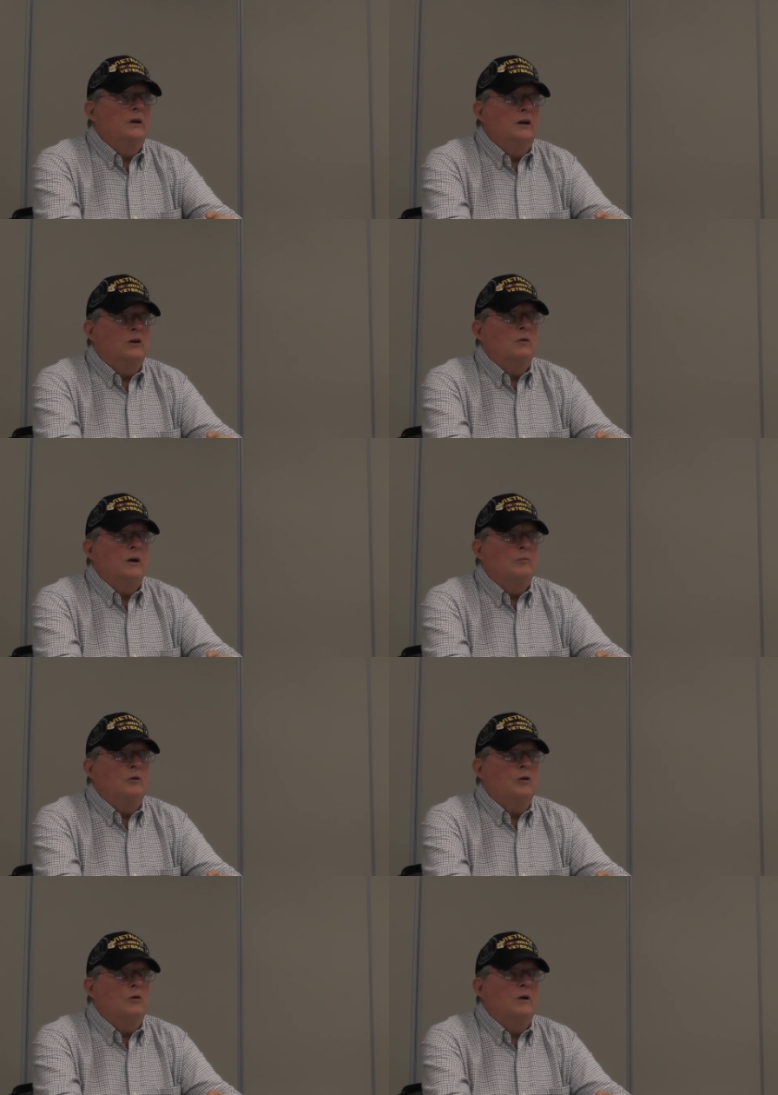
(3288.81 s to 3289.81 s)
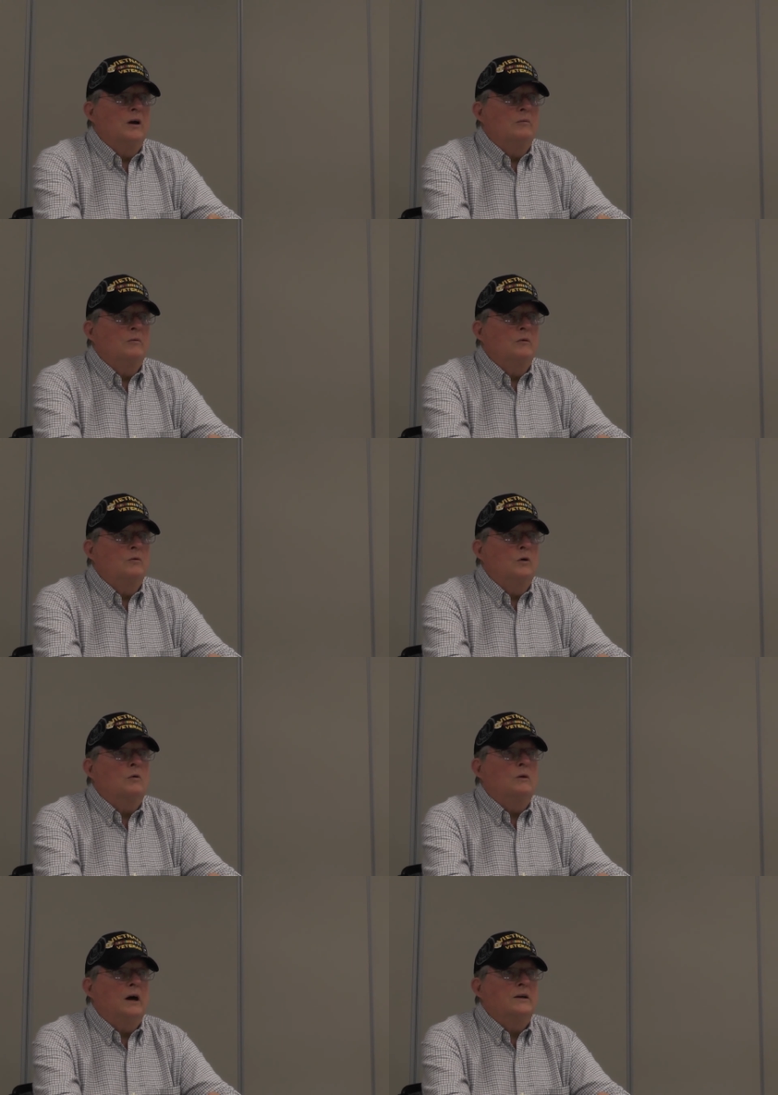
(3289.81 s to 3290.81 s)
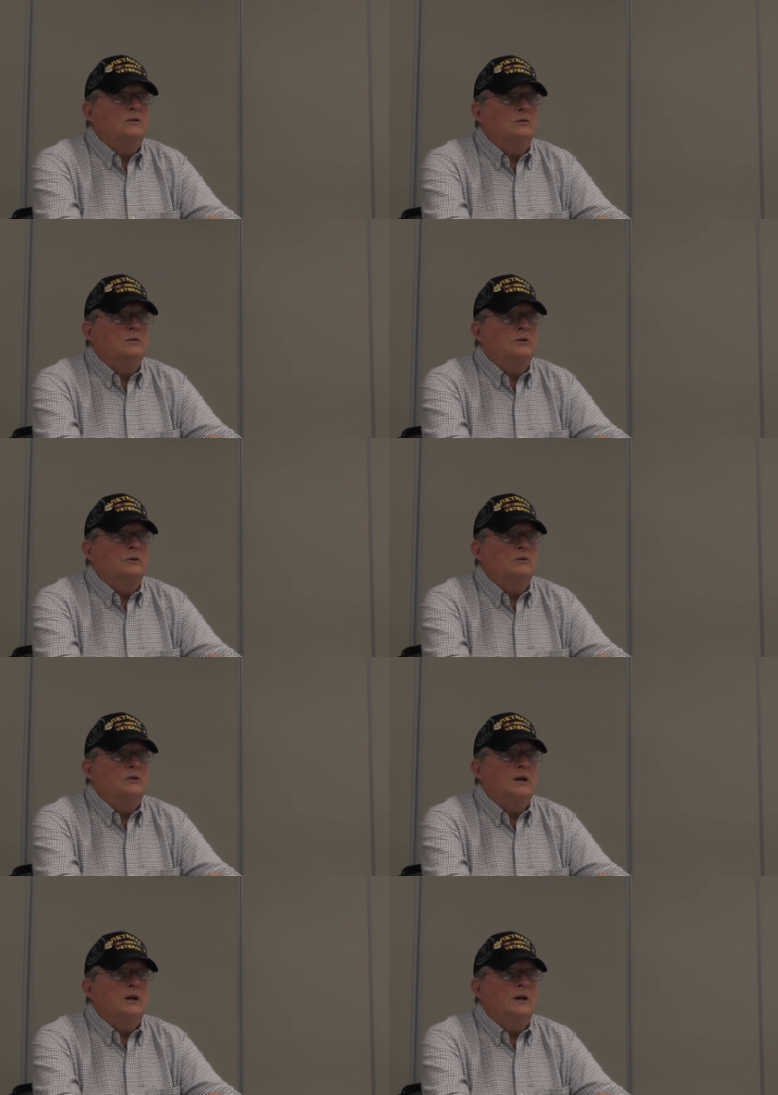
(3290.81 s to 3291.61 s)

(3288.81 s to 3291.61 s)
in a grant program working with high school students.